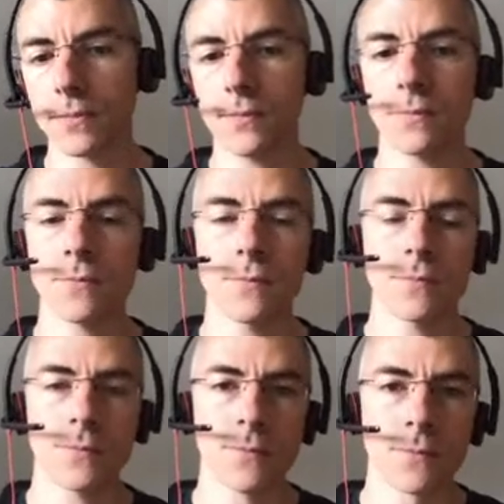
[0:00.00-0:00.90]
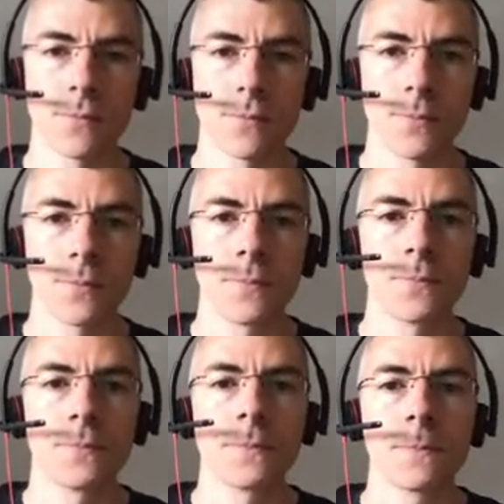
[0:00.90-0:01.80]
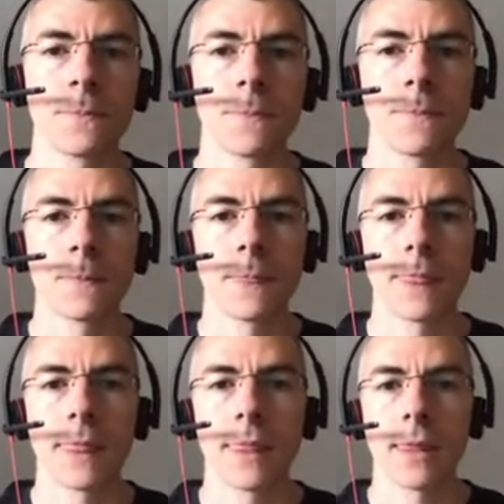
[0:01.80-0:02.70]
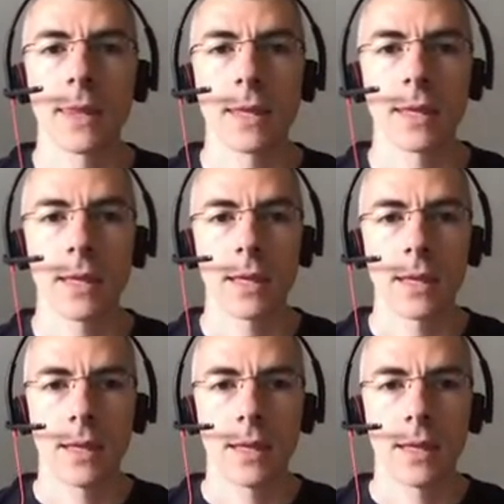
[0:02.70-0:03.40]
(no one is talking)